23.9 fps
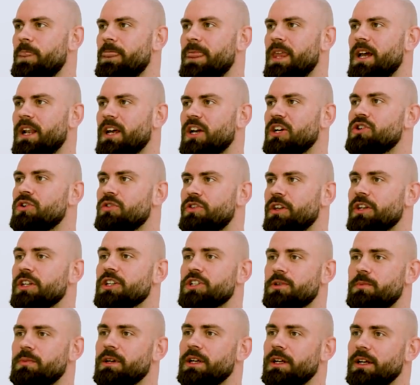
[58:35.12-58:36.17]
like I do think there
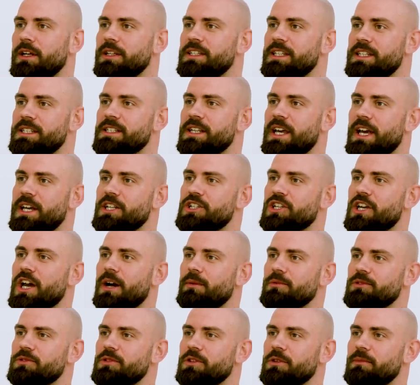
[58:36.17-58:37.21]
should be a decent age gap
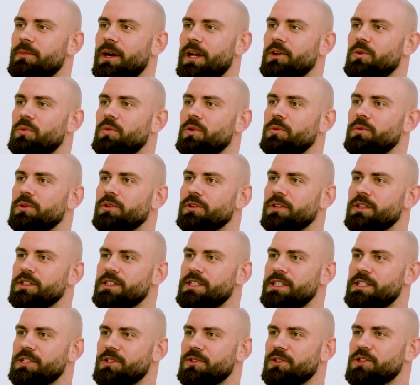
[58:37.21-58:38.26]
between a man and a woman because
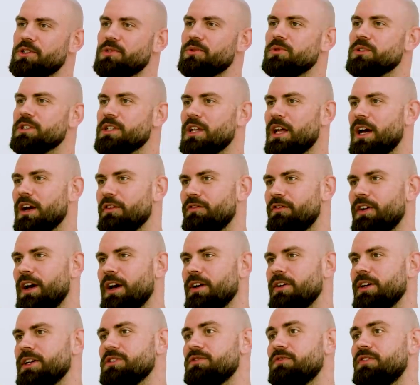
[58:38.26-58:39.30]
he's got to sort his life
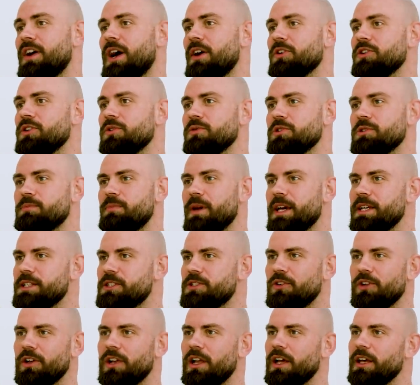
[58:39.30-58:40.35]
out. His value is based
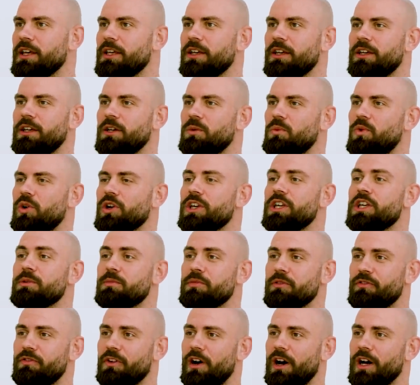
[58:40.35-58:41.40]
on like what he can
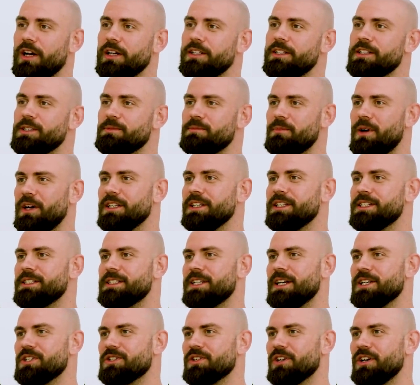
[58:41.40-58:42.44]
provide, his money,
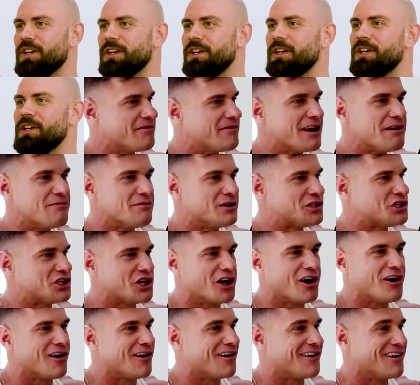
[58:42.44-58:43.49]
etc. You want
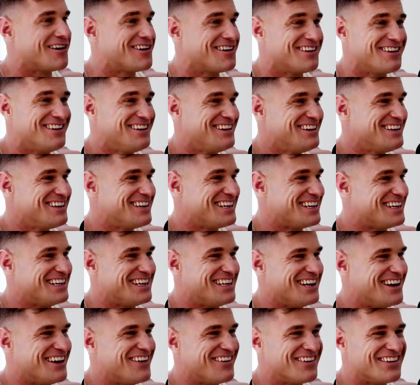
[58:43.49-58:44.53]
her to be young and
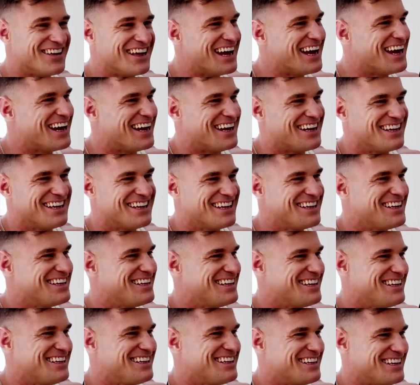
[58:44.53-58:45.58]
beautiful. Yeah, they're they're probably
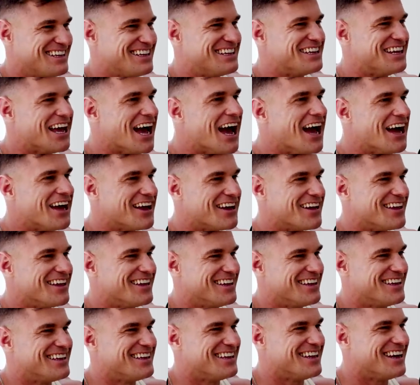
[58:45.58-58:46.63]
like ten years ahead
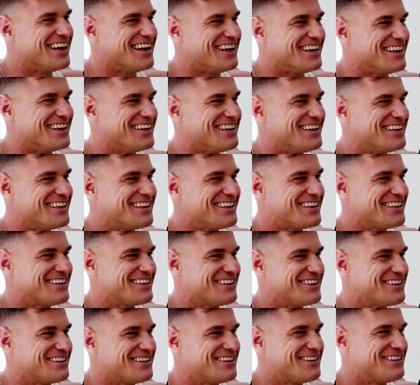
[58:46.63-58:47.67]
mentally, women. So if
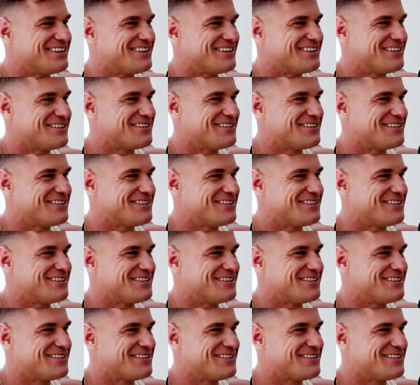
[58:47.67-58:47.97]
you've got a guy